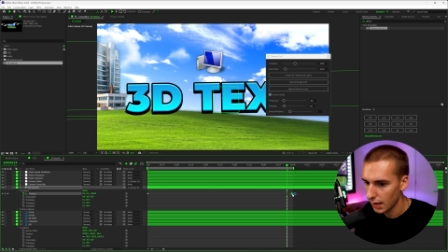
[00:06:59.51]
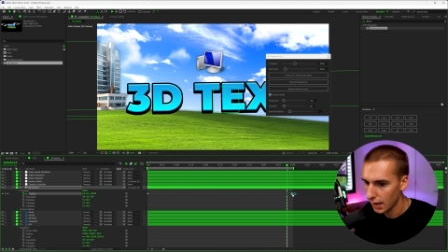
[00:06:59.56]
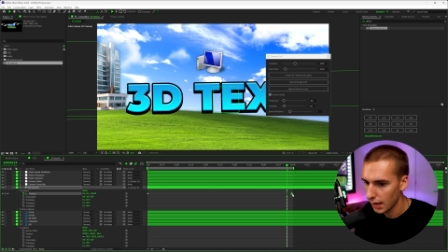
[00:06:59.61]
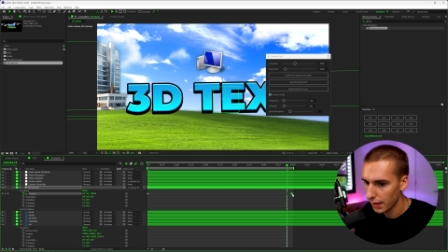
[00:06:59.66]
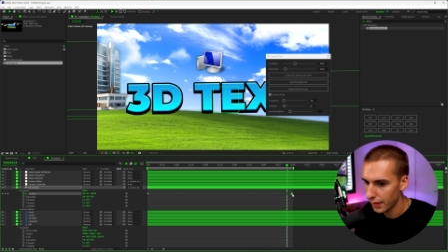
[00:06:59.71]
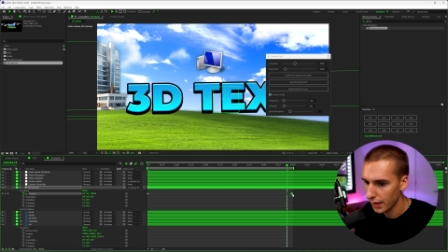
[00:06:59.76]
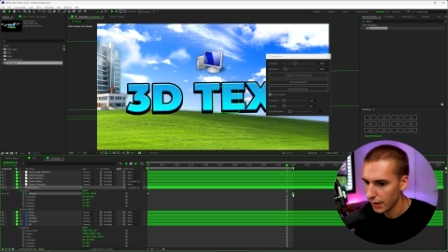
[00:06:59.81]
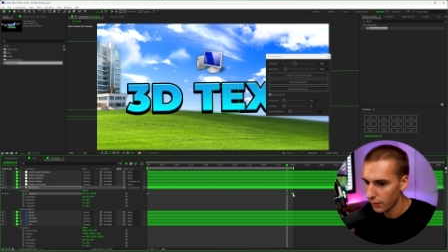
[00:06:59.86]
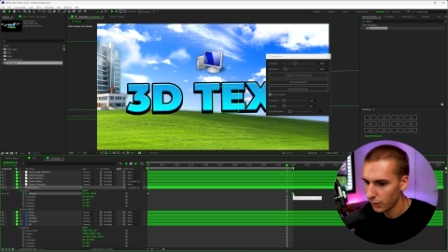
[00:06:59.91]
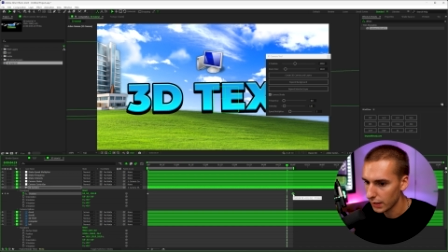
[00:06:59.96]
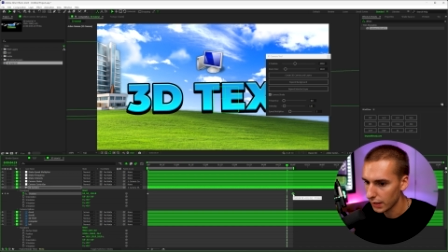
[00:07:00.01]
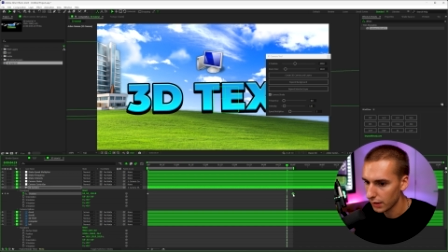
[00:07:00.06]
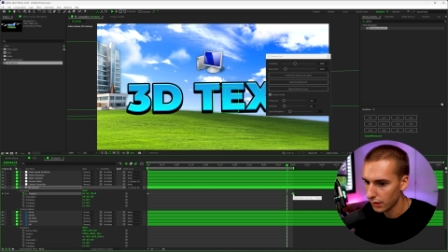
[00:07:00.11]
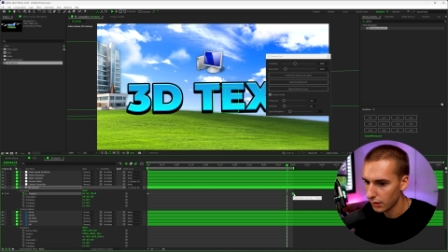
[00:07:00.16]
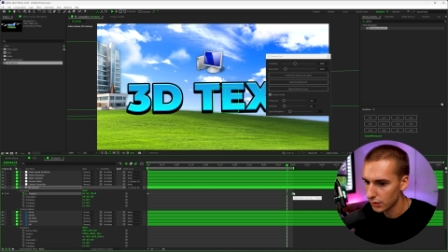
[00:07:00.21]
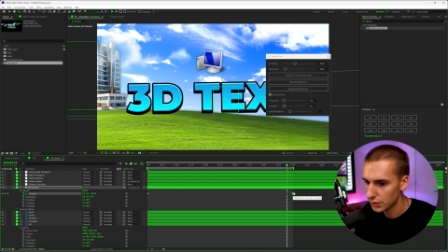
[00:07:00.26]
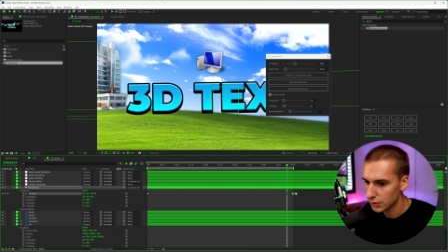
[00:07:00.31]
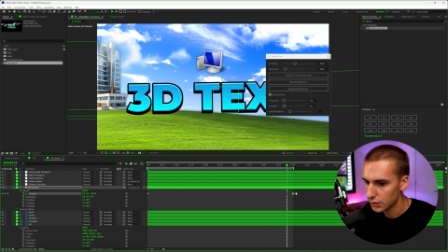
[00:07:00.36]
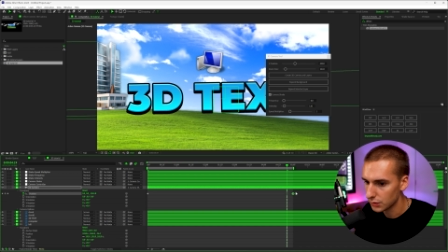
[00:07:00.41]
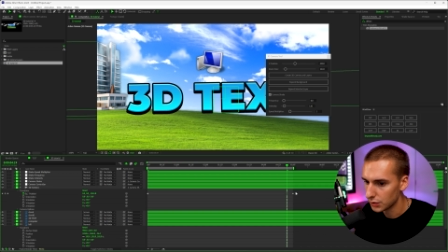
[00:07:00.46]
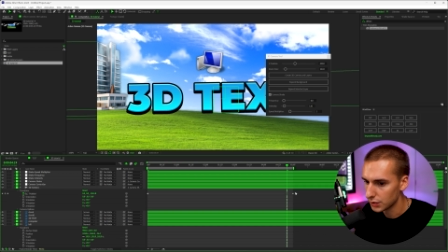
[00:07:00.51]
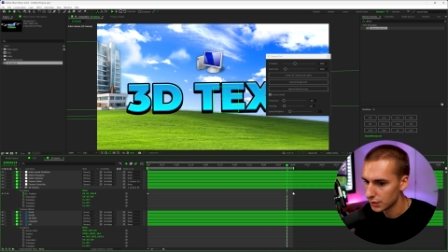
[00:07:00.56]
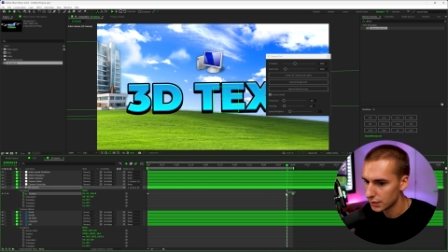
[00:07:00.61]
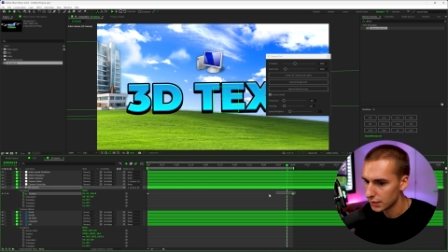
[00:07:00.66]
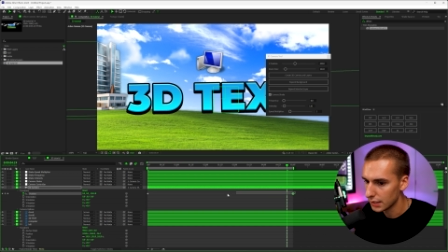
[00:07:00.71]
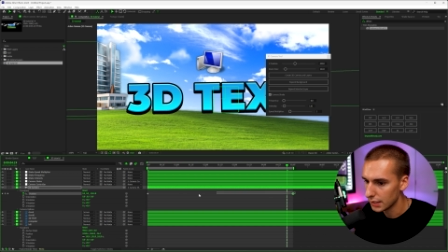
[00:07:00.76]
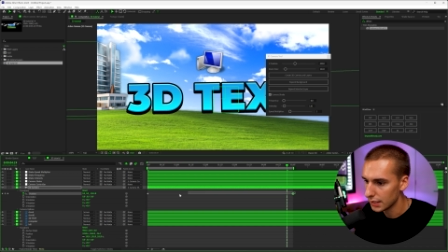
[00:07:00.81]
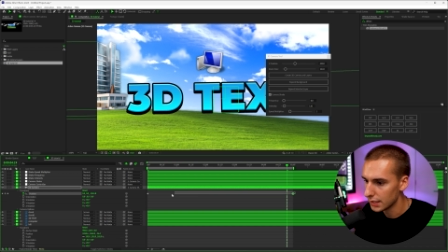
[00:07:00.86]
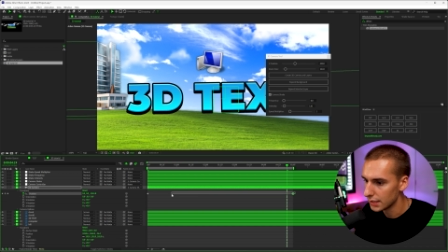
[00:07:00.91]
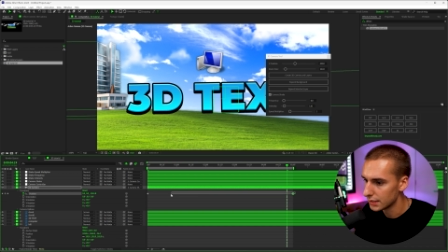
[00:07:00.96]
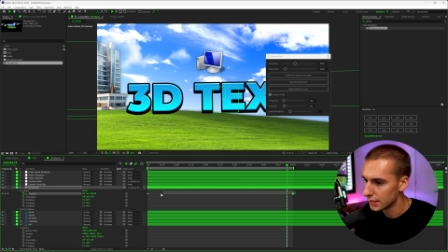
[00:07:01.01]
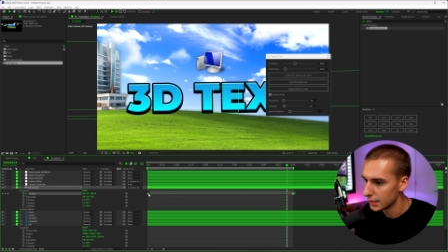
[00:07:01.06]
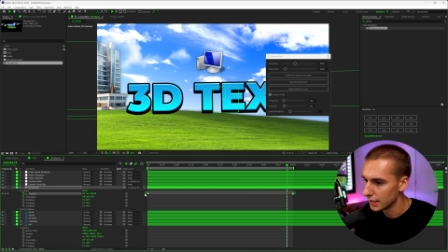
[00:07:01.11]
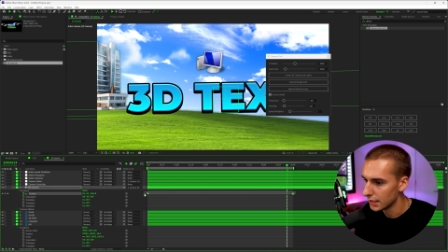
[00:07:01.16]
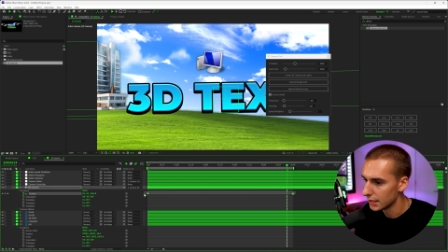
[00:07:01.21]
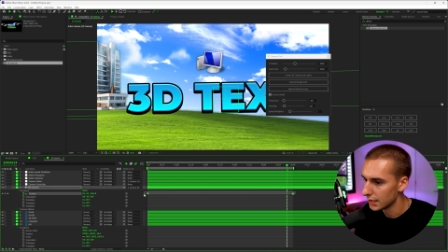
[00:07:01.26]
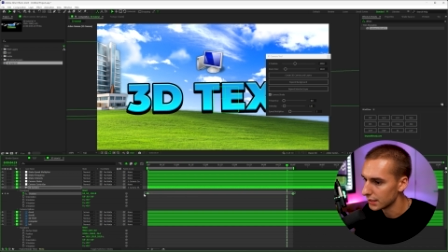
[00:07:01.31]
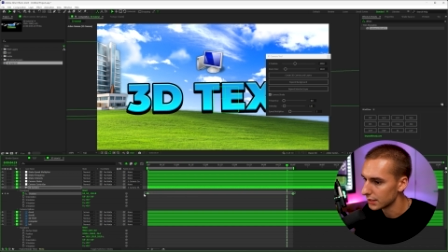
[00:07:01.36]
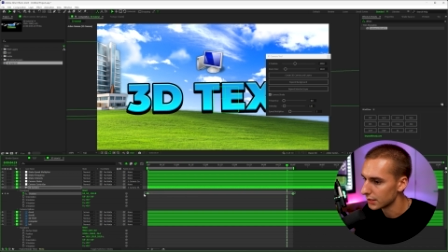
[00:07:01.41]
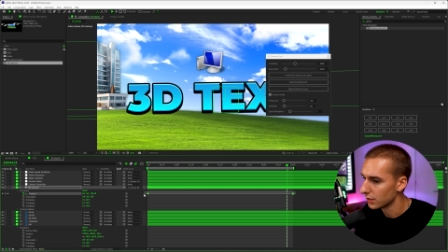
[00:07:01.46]
and and then we can also just easy
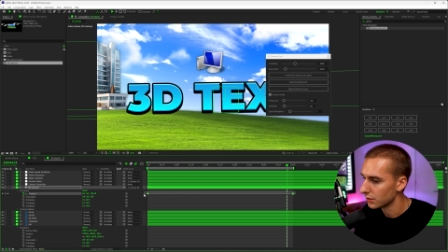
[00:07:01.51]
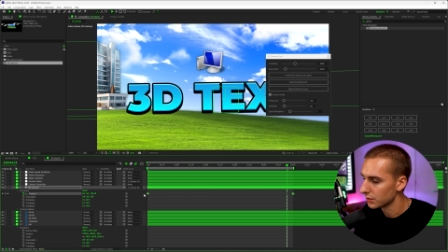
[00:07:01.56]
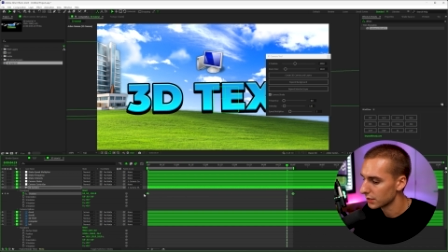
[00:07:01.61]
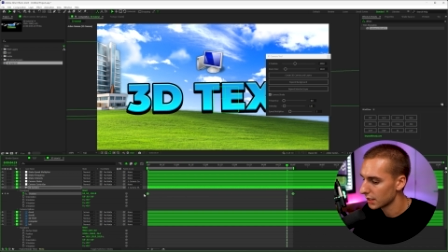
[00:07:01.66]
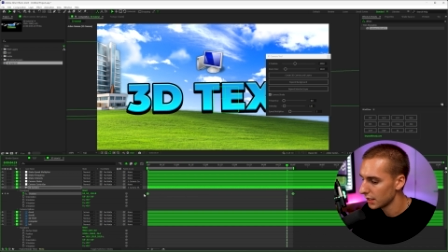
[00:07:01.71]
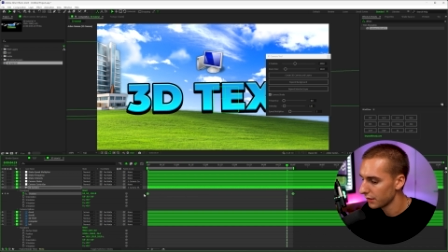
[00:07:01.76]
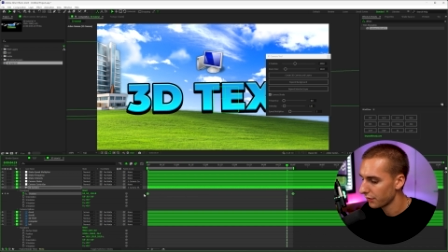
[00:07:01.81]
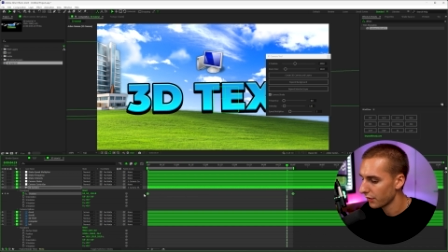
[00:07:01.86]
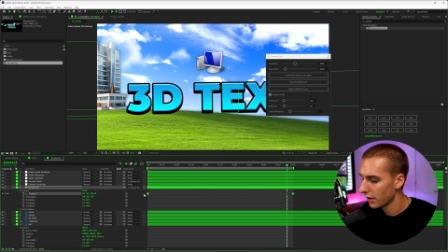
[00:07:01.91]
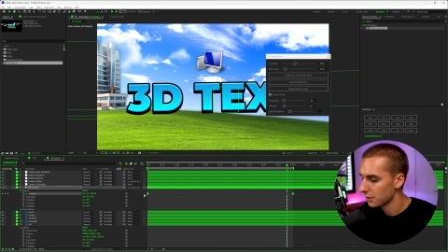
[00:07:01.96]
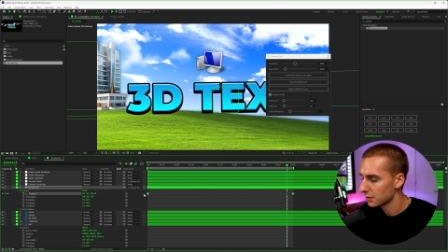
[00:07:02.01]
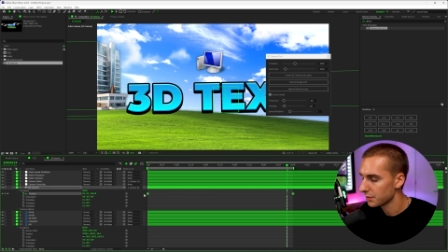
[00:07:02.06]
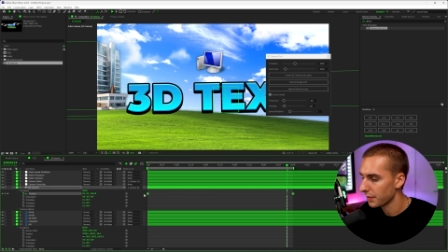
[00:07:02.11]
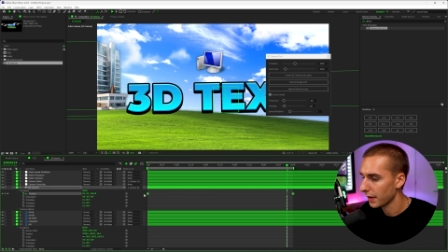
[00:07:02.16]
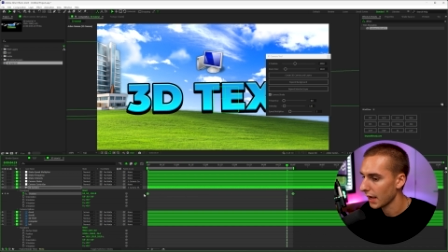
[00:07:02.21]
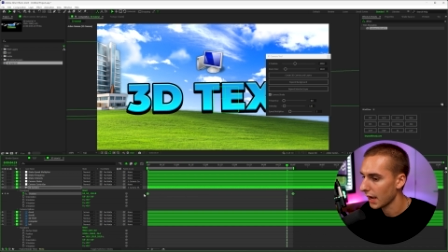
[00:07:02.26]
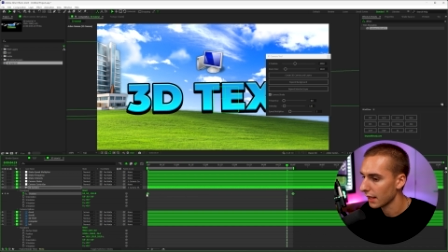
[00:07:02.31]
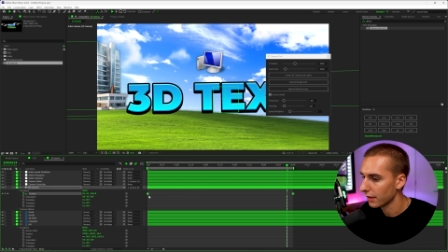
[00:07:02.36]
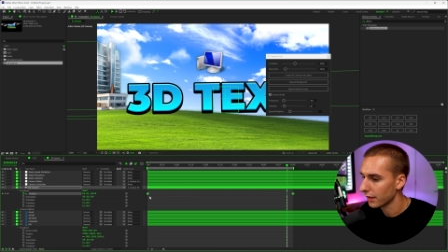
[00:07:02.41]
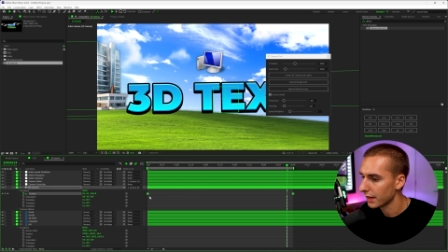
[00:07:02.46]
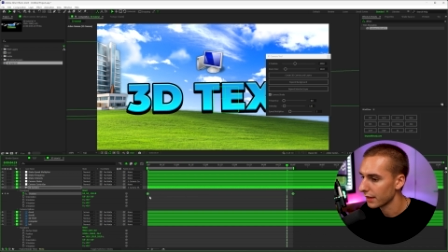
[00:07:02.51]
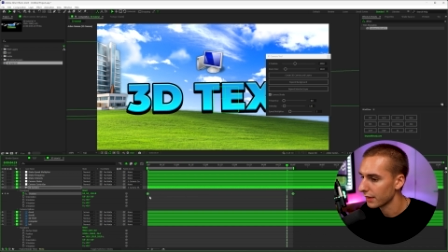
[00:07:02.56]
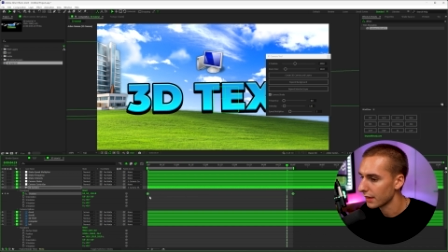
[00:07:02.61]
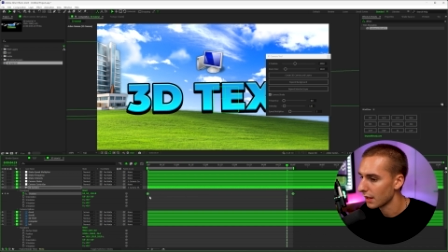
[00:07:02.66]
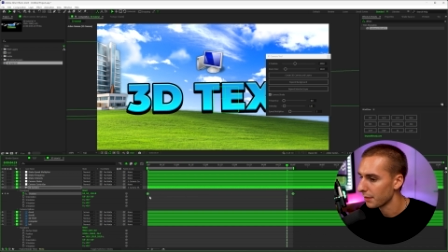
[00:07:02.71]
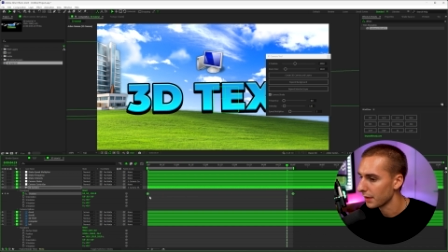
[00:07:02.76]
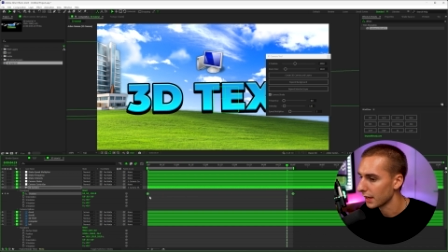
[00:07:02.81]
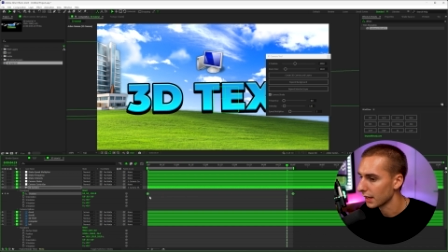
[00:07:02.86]
ease those keyframes by highlighting them